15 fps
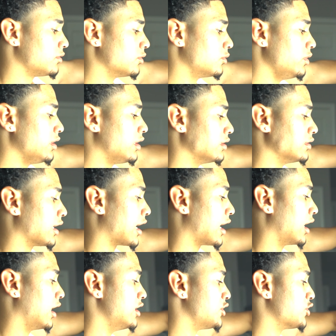the weekends I
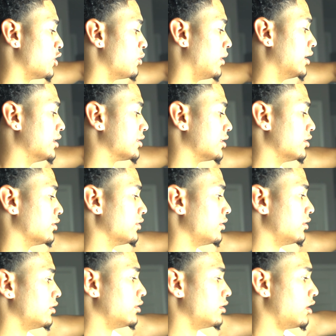gotta enjoy
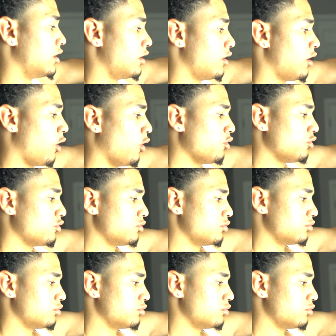myself. Oh.